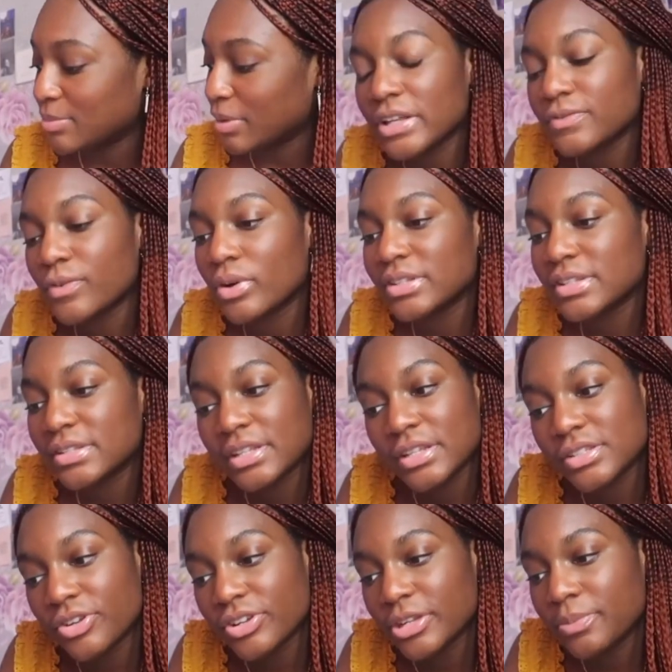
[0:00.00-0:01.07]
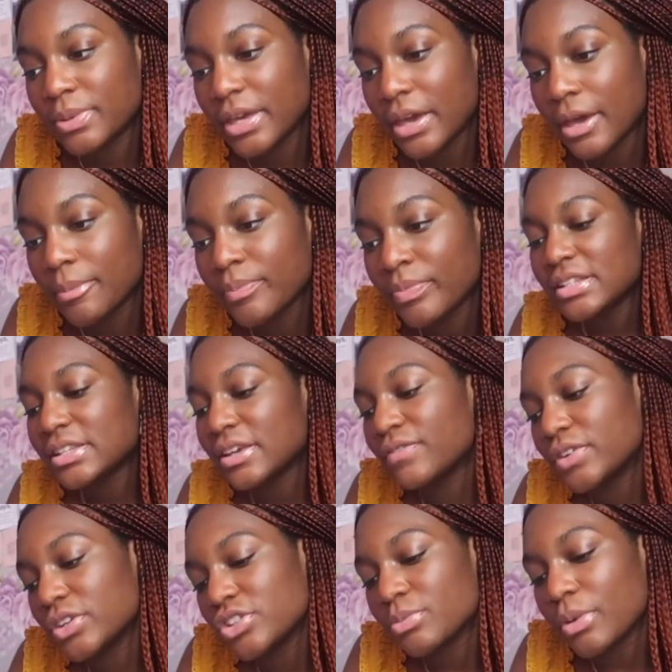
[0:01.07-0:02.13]
Fast forward to 6:30 p.m. Since I
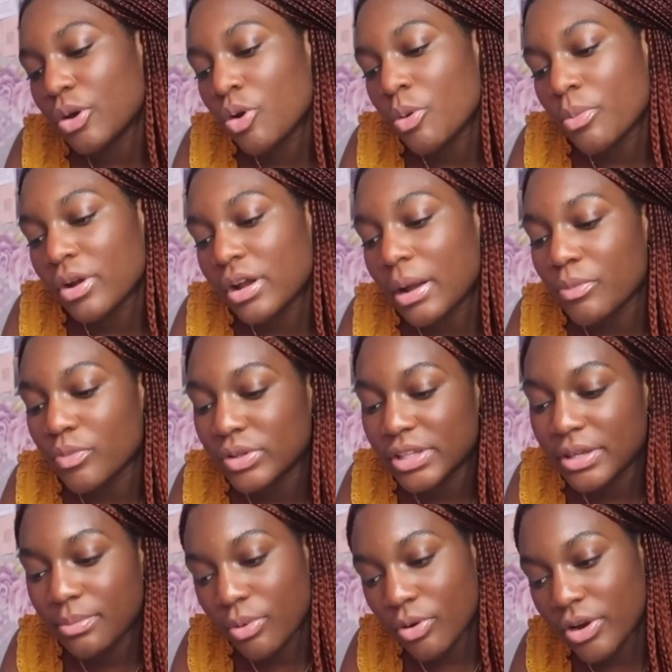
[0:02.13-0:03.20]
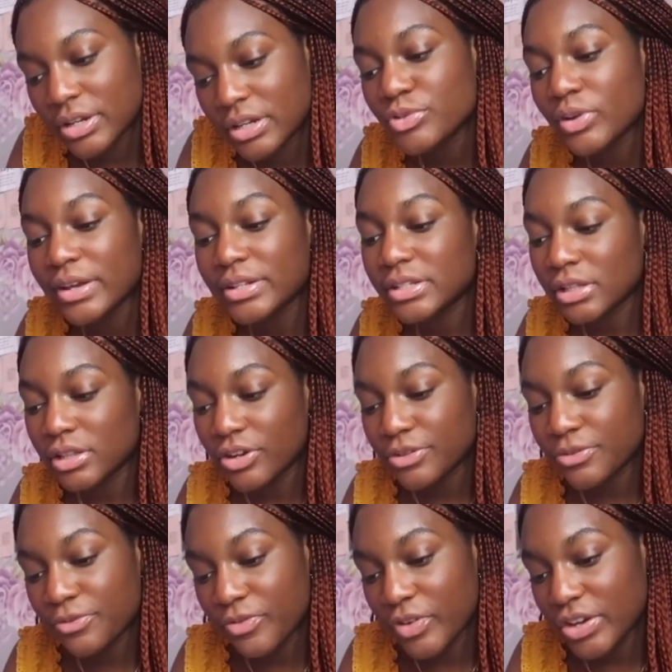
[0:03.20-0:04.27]
finished my homework, I'm really bored. I'm trying to
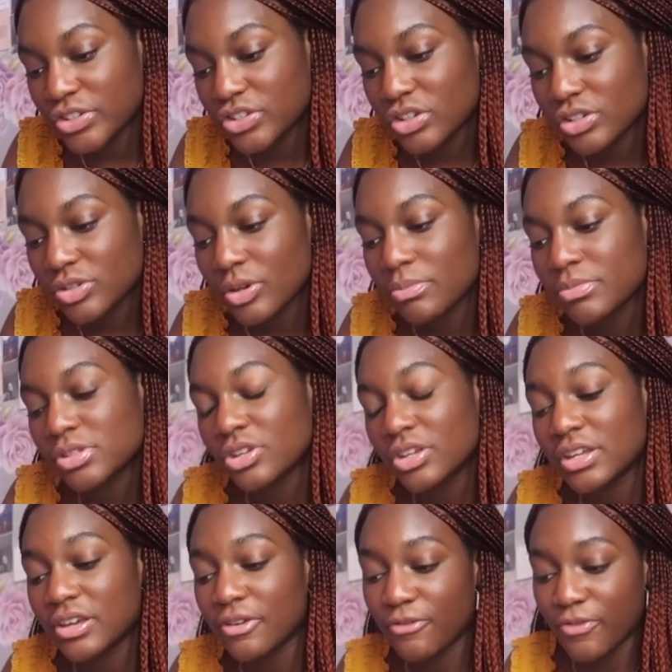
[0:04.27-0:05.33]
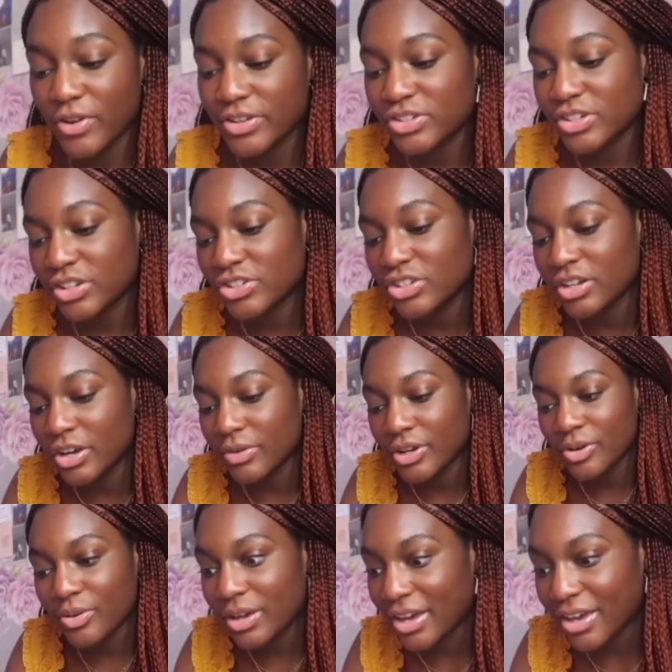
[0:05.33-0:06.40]
learn French, so I'm studying a French
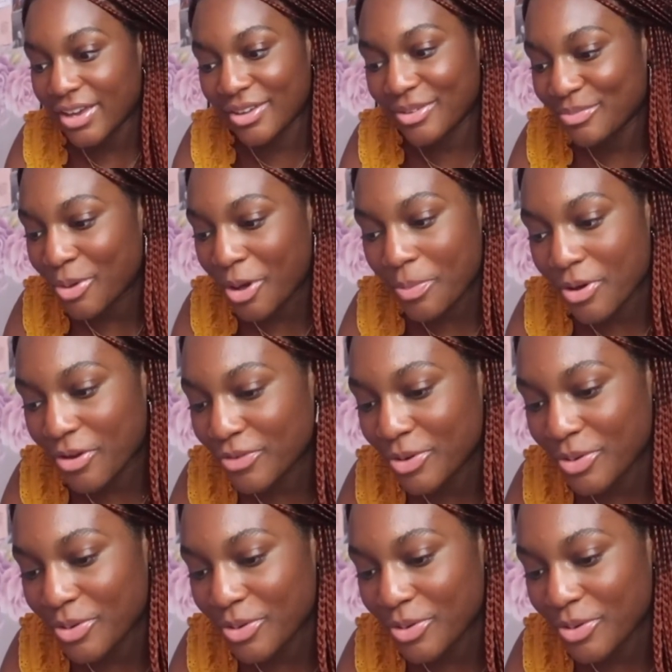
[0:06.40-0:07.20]
dictionary. Okay, pop-off